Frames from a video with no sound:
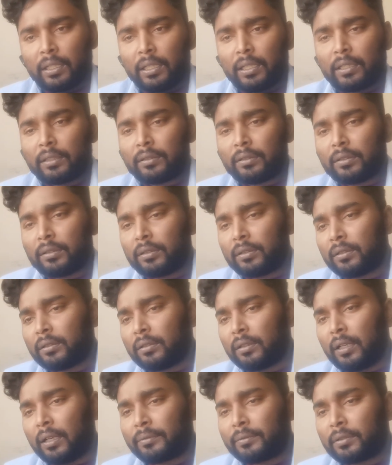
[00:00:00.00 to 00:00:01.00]
And
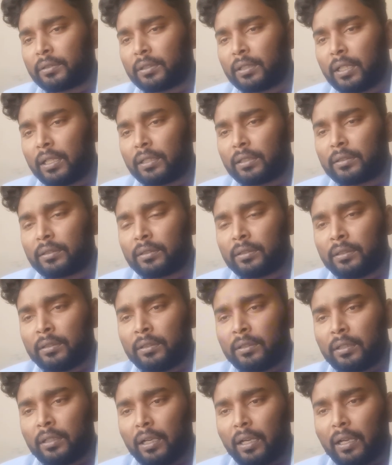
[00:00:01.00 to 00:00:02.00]
after that,
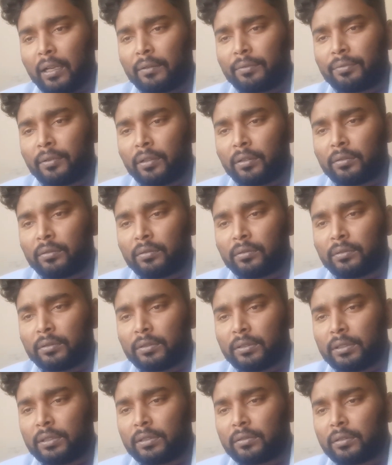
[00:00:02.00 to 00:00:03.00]
I found
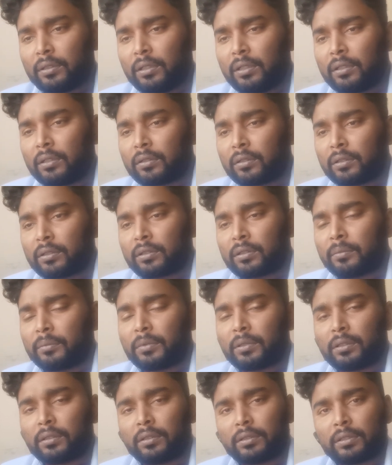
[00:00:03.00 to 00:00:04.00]
still the
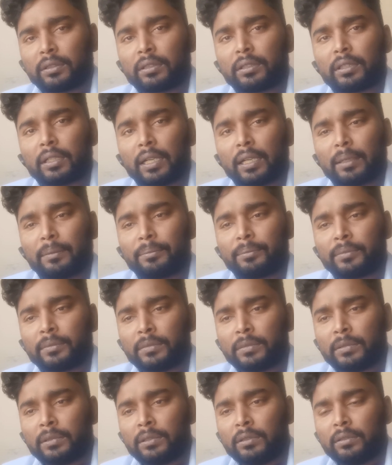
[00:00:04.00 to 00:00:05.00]
customer doesn't have
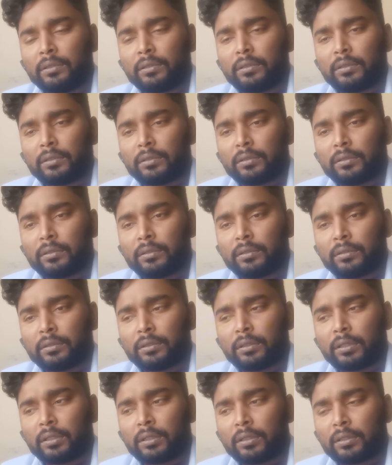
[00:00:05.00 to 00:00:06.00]

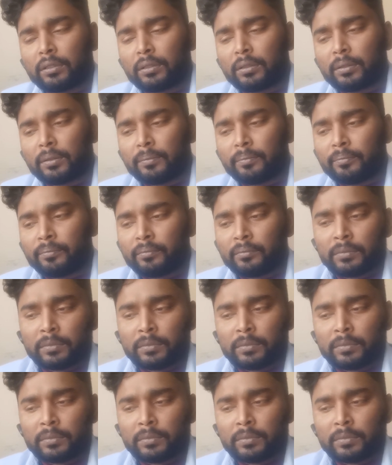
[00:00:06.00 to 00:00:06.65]
the